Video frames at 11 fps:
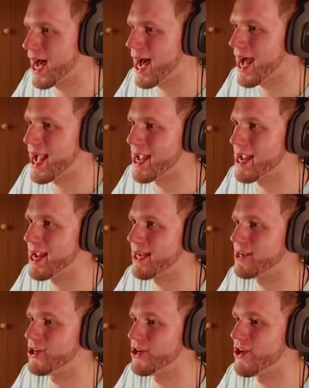I
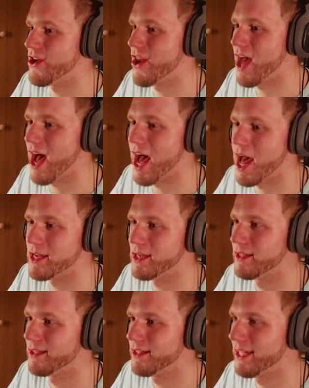could not,
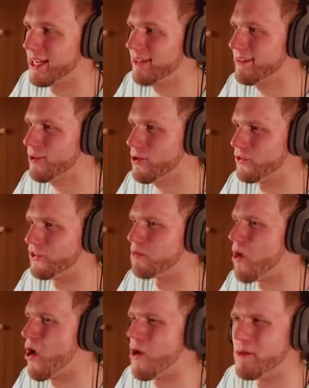like, it's so
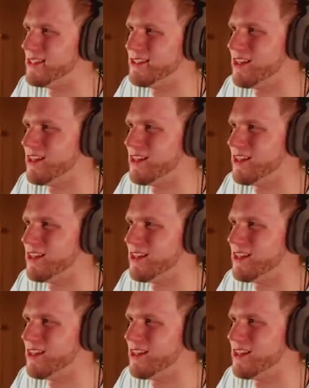small, but